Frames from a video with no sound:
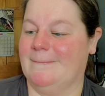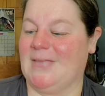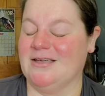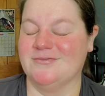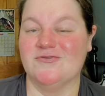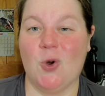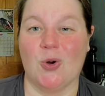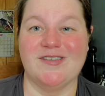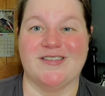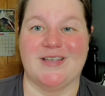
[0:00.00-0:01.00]
of
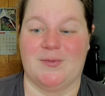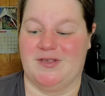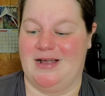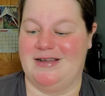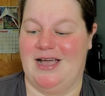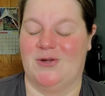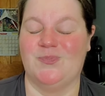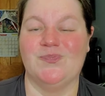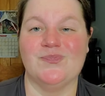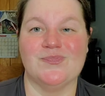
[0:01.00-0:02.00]
course it's upside down,
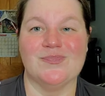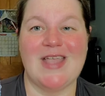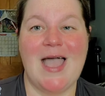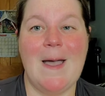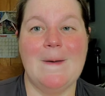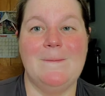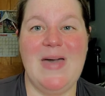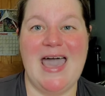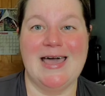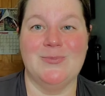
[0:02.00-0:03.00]

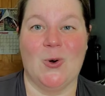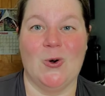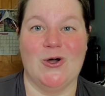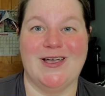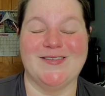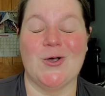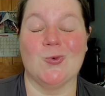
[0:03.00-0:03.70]
Bad Boys